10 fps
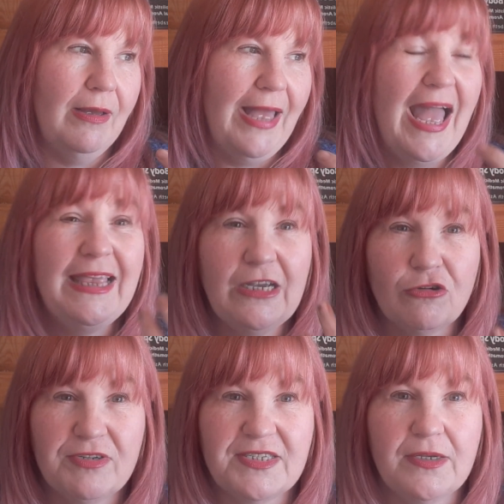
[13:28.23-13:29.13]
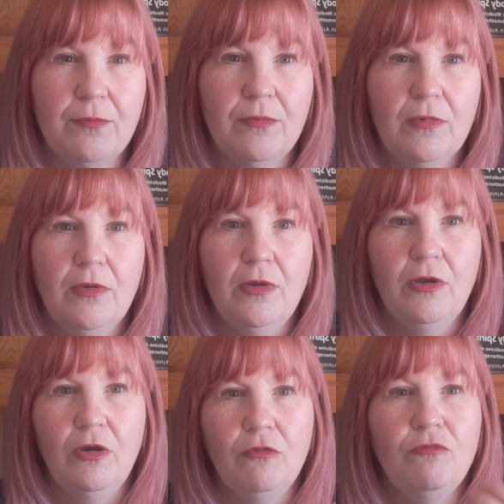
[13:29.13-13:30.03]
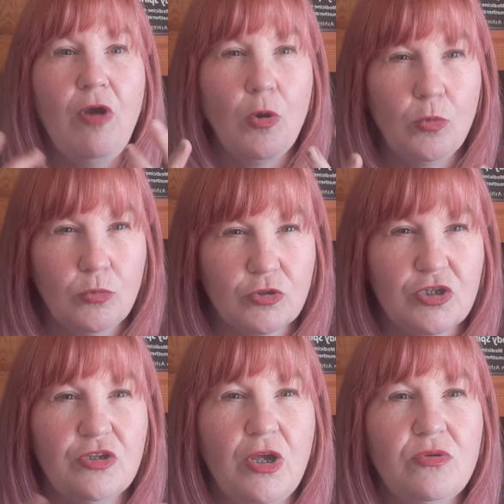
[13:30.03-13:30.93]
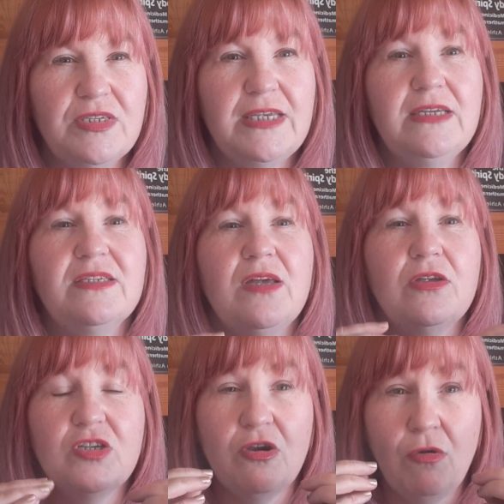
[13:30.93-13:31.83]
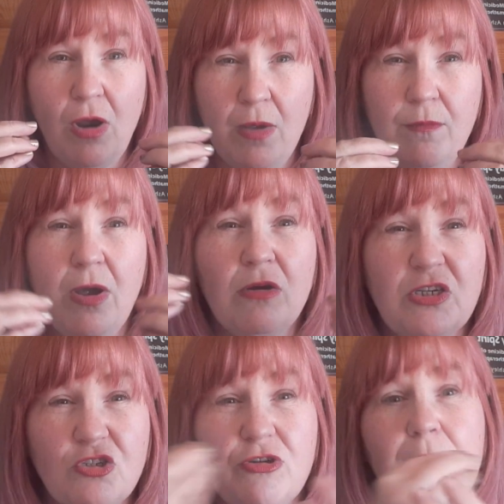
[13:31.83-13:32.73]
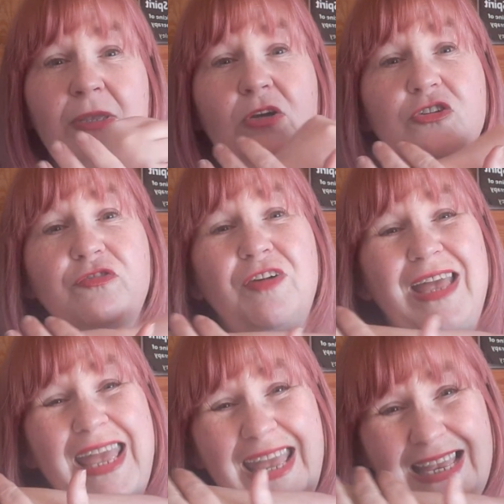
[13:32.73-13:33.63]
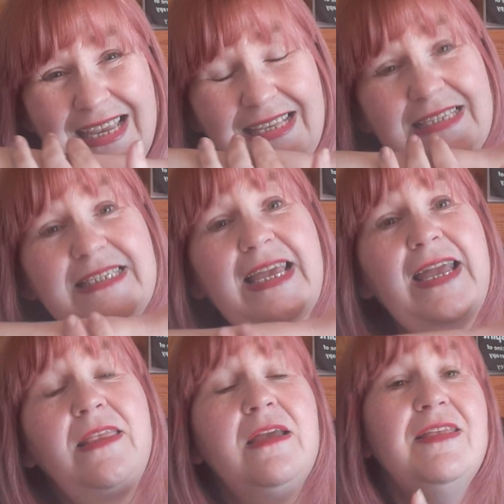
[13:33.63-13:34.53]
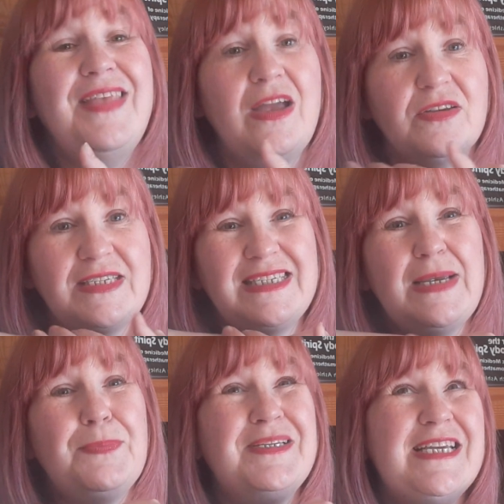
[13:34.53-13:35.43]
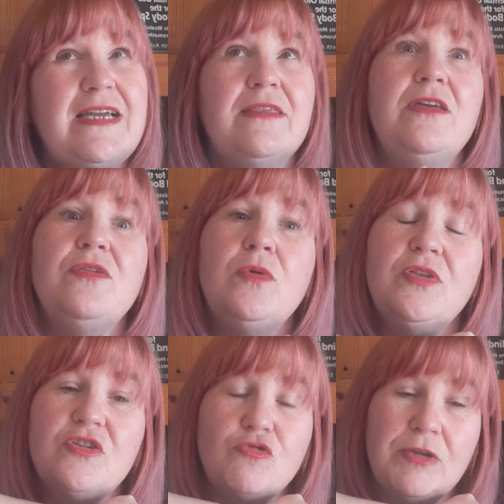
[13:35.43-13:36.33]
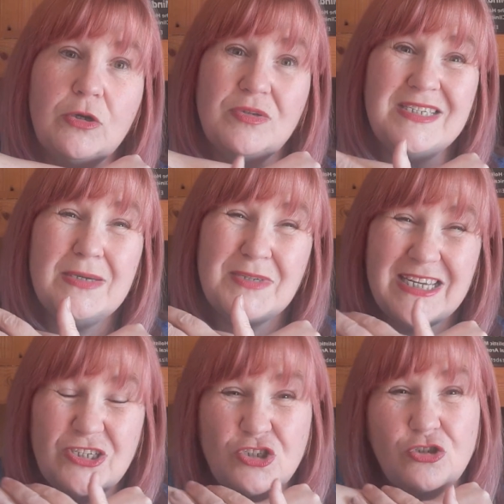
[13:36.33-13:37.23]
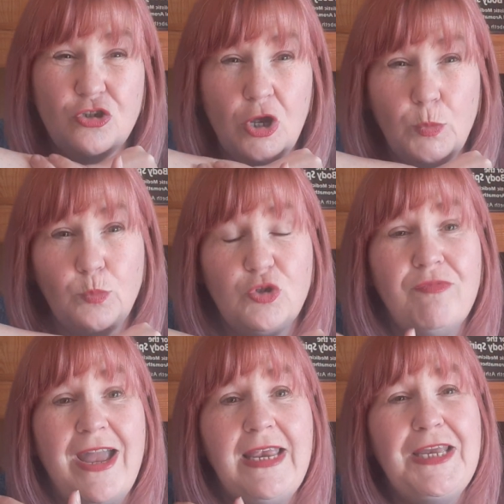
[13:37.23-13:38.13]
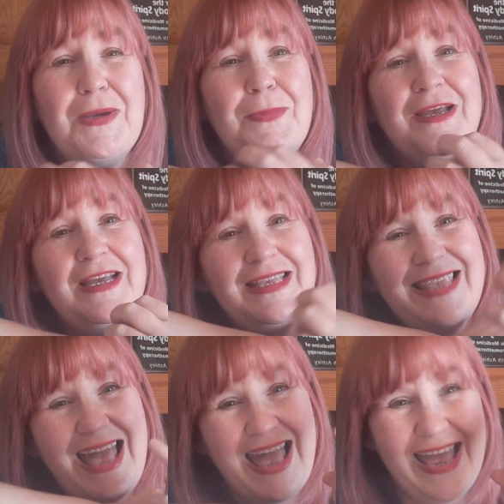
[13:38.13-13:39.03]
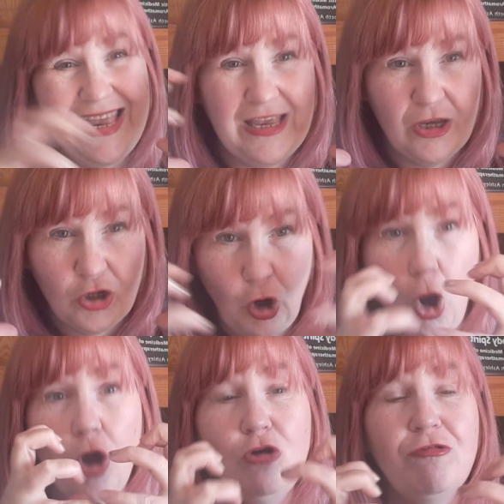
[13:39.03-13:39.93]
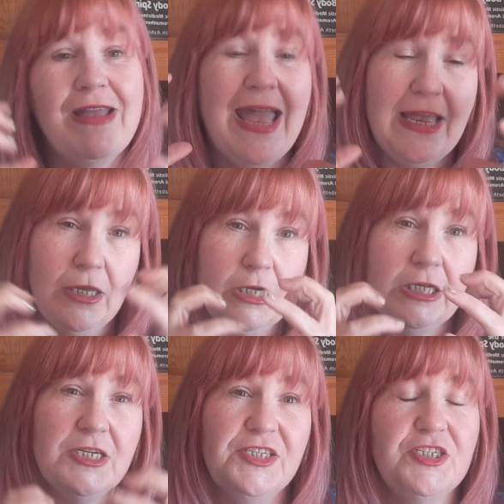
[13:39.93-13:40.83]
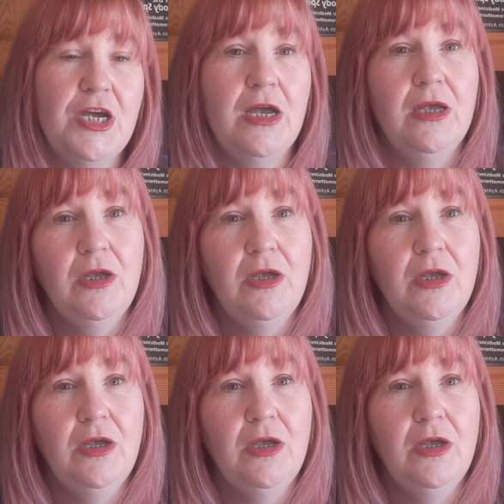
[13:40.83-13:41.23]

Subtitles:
helichrysum, rose, those things that are extremely good for healing the skin. They are styptic. The other one that's really good styptic is geranium. They congregate and cluster